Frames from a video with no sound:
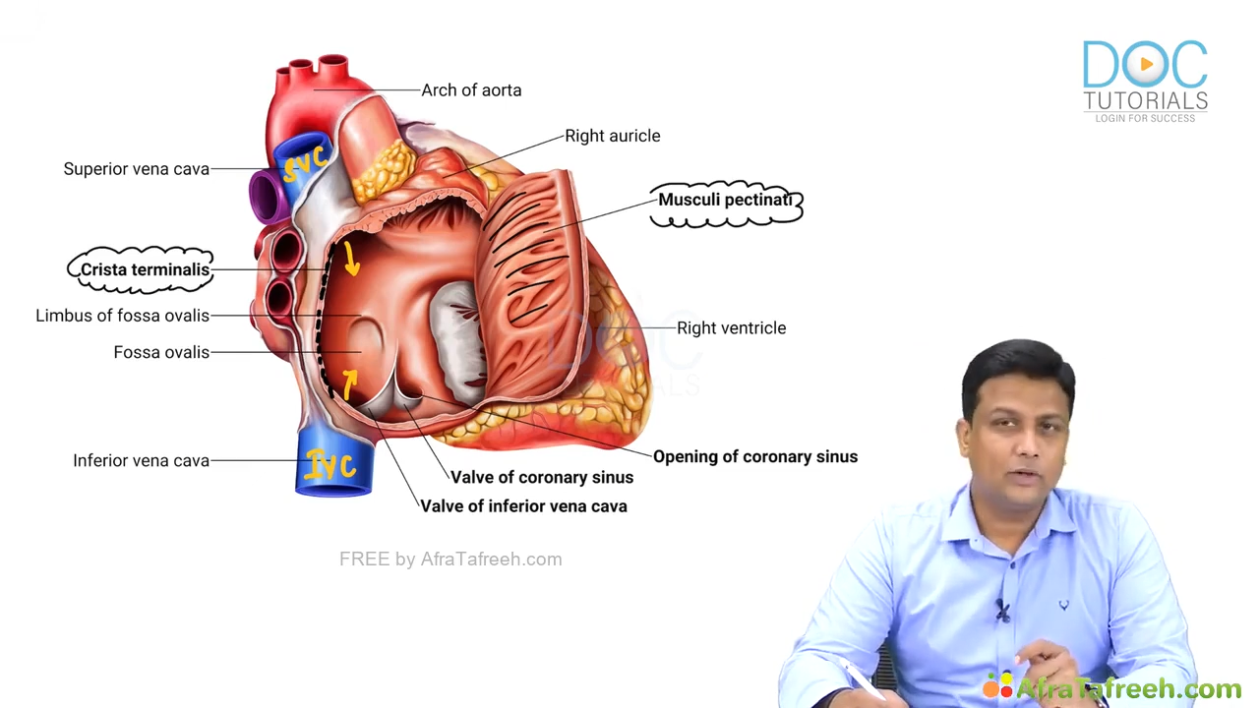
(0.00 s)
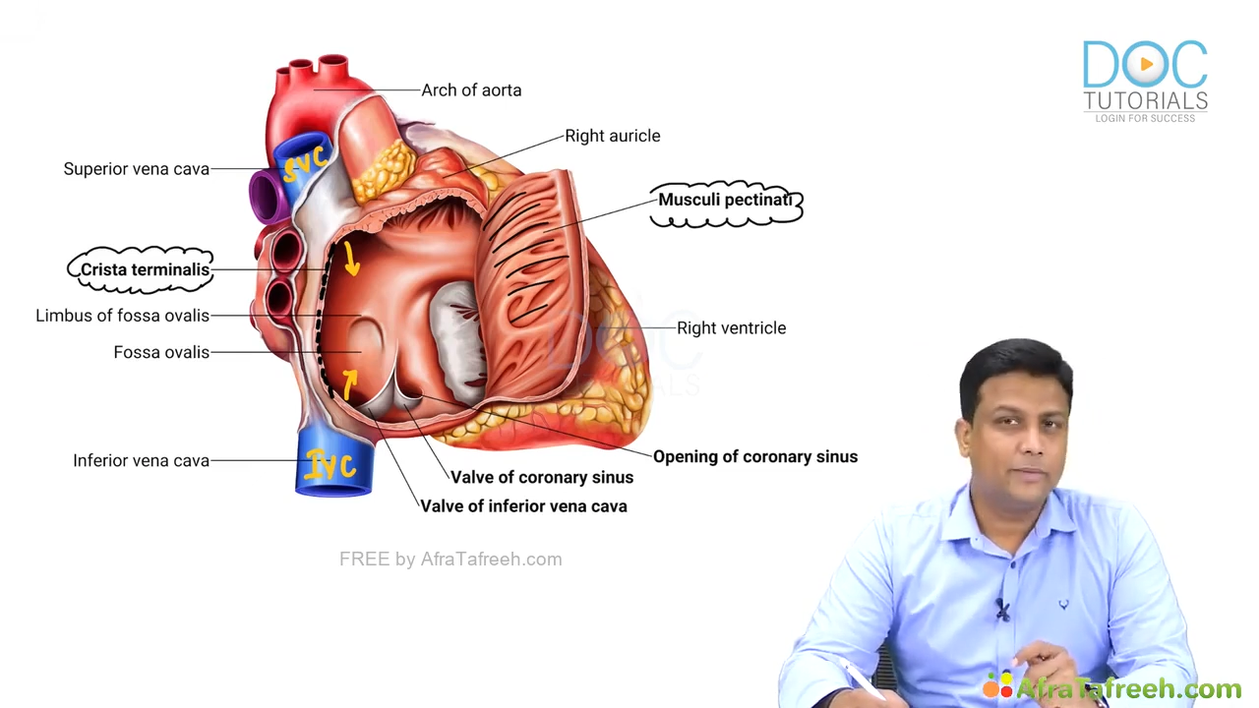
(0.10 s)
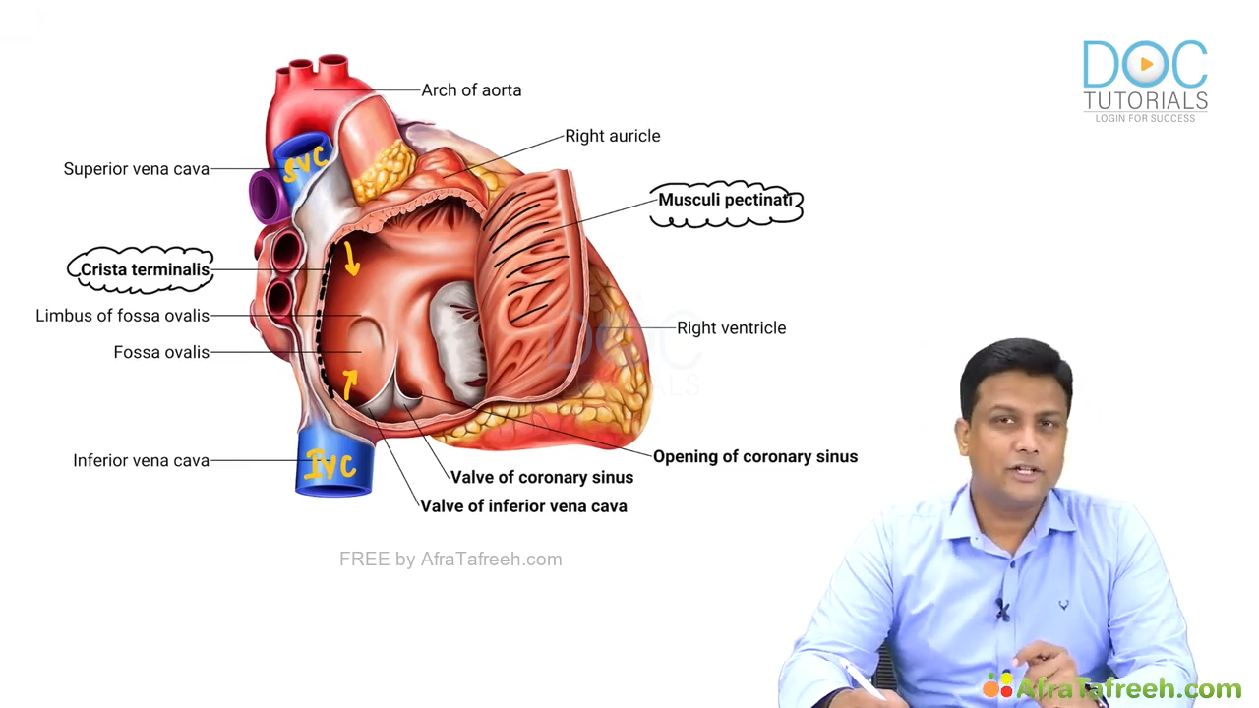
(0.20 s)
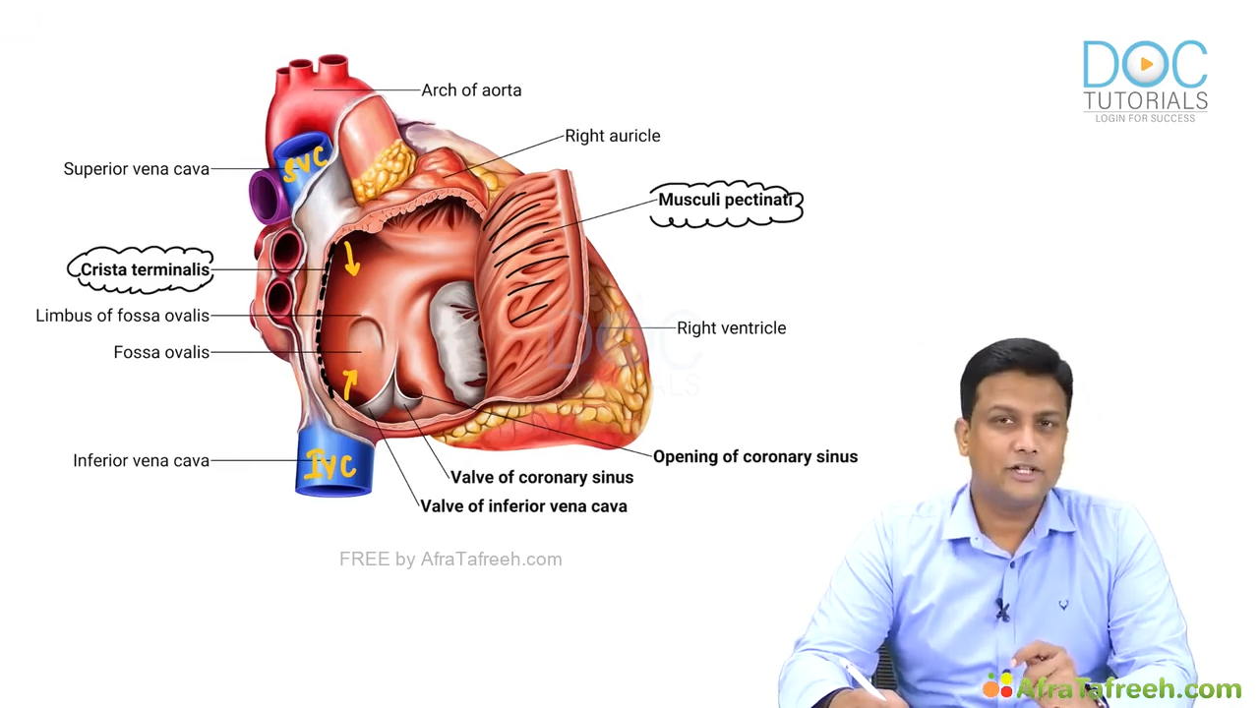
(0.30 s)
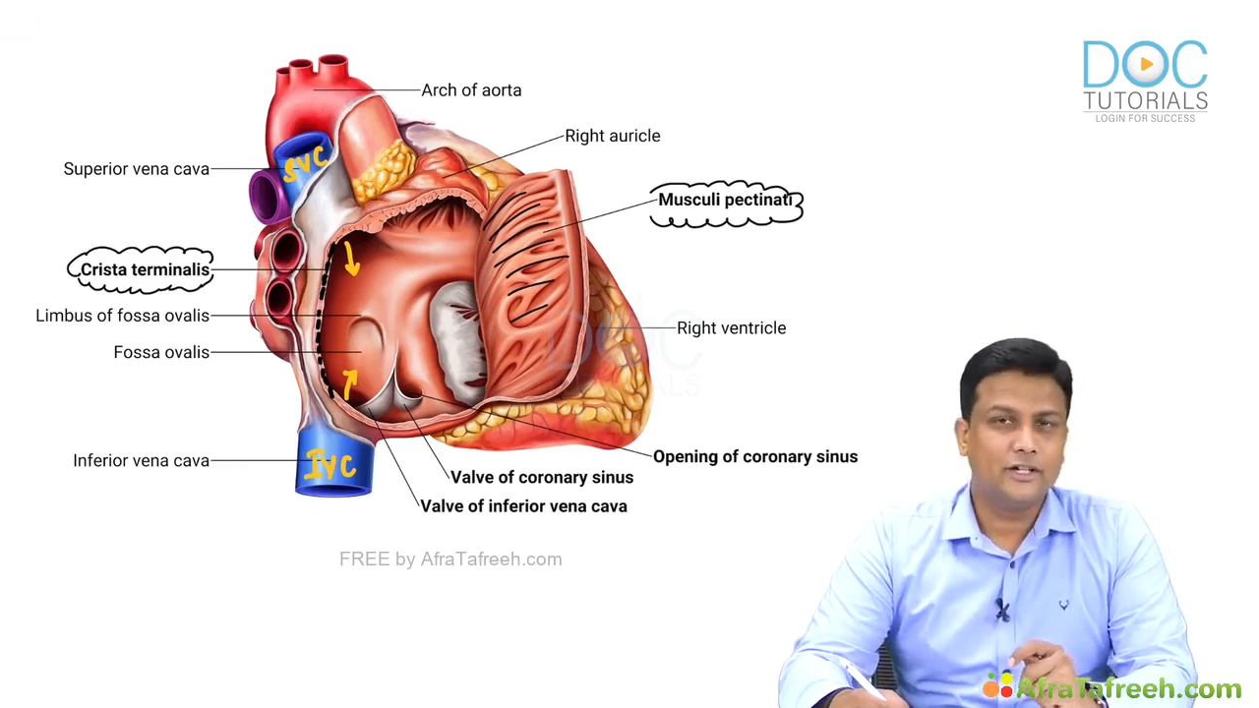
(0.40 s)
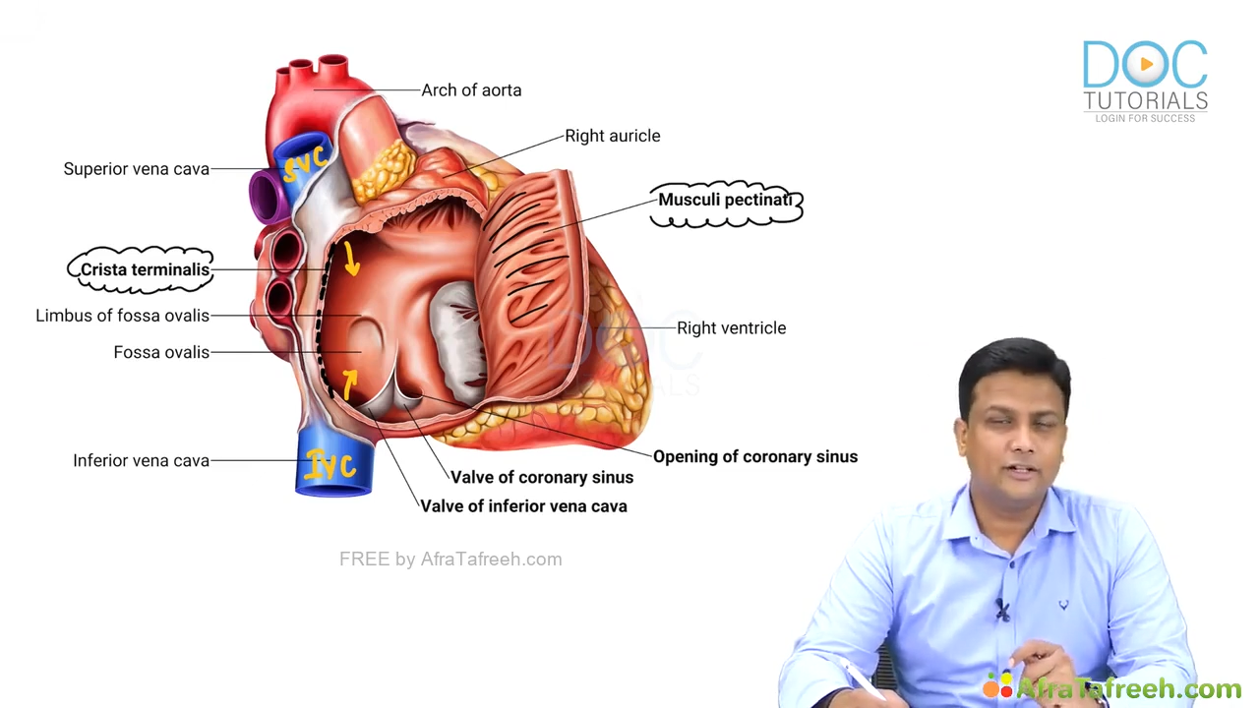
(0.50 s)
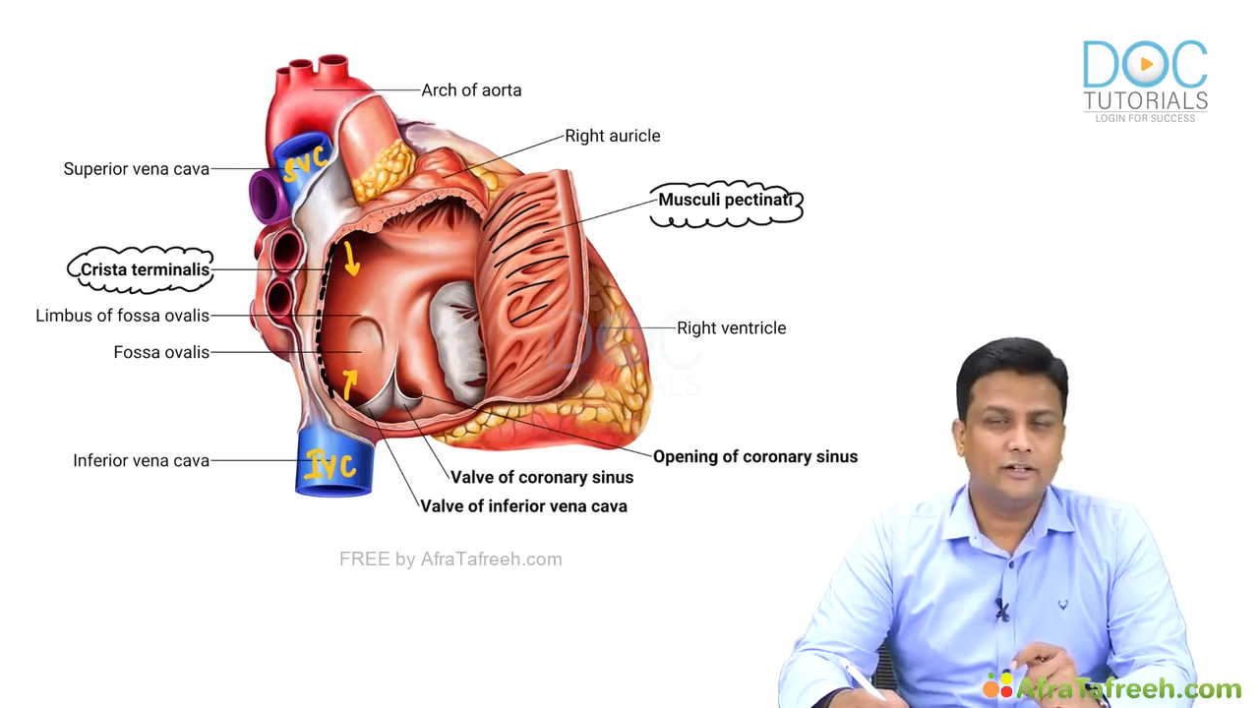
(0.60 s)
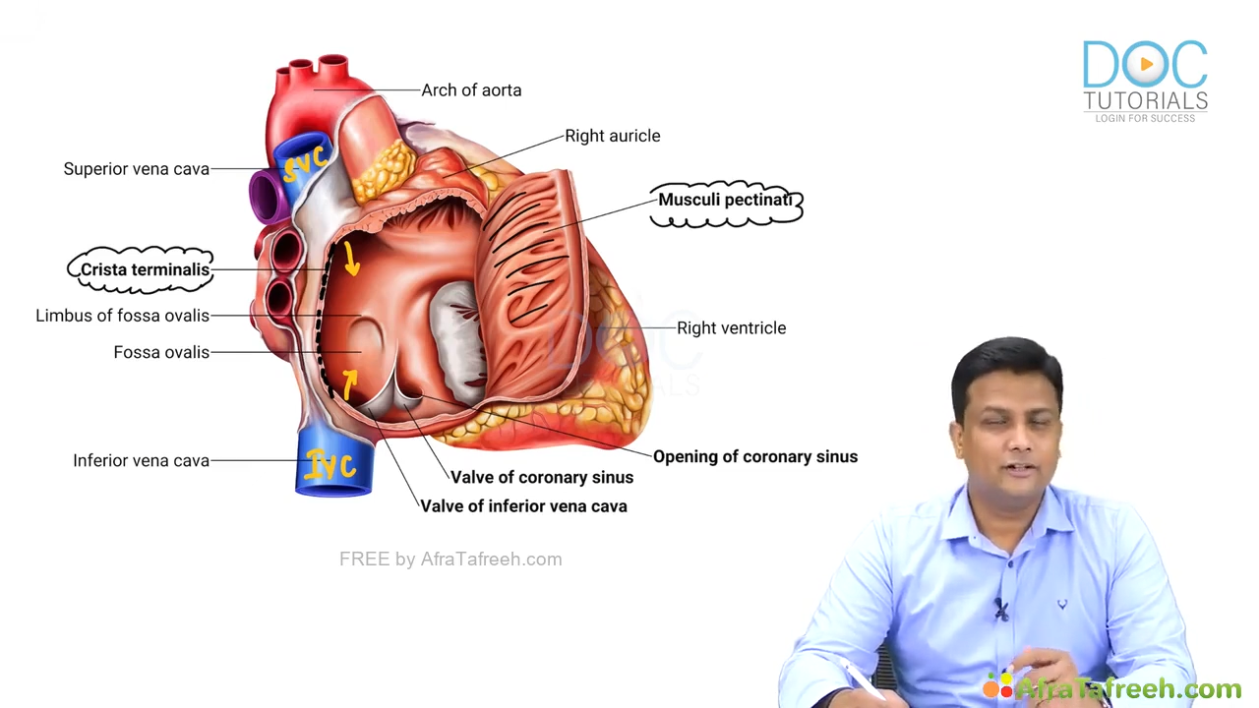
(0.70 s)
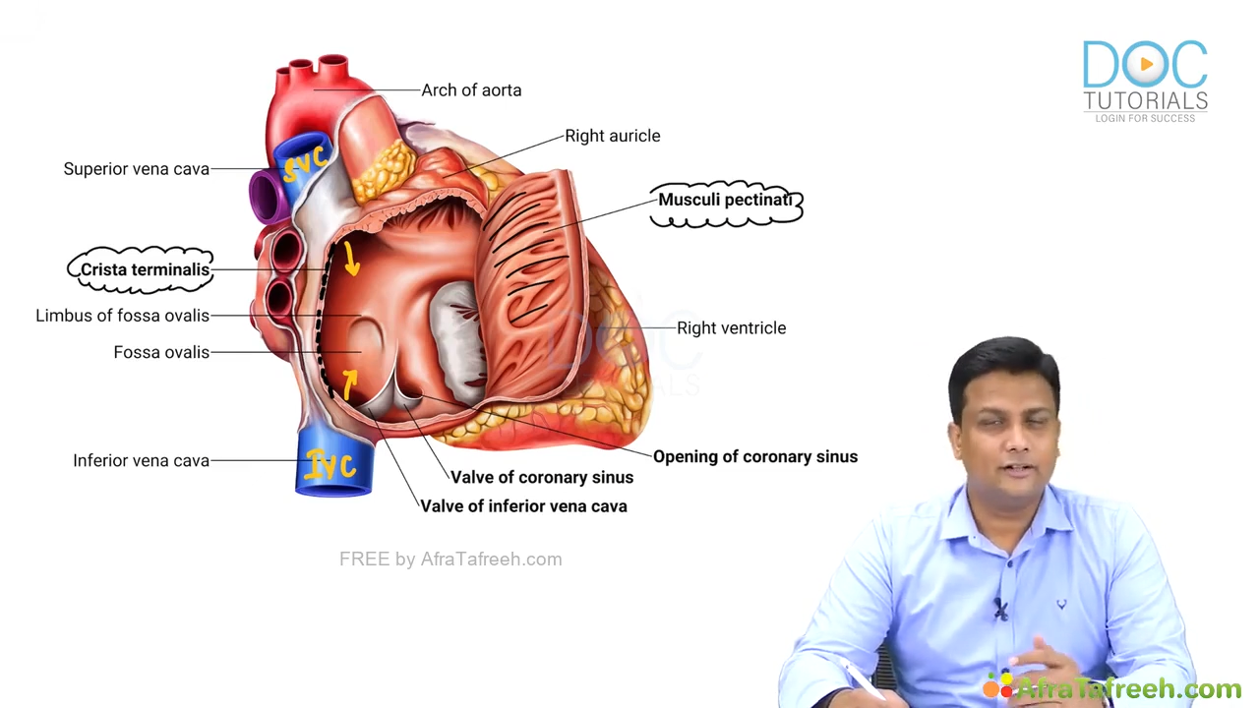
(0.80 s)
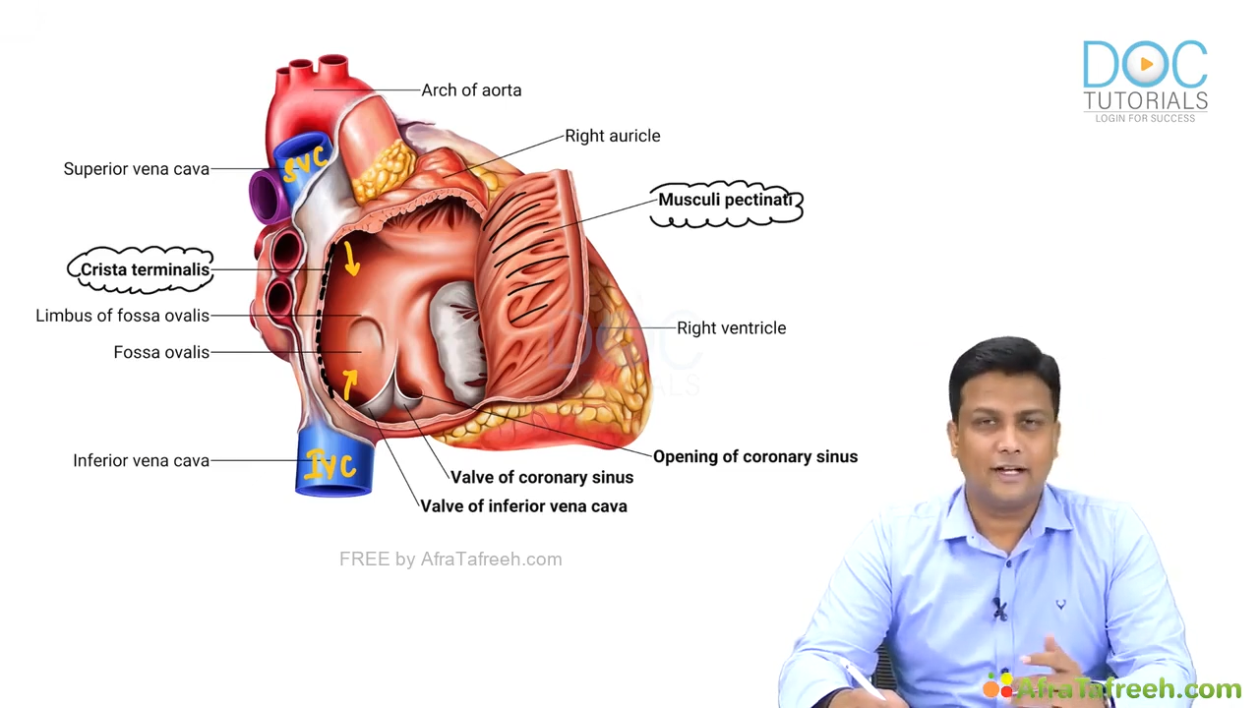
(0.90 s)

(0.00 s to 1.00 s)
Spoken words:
appreciate here,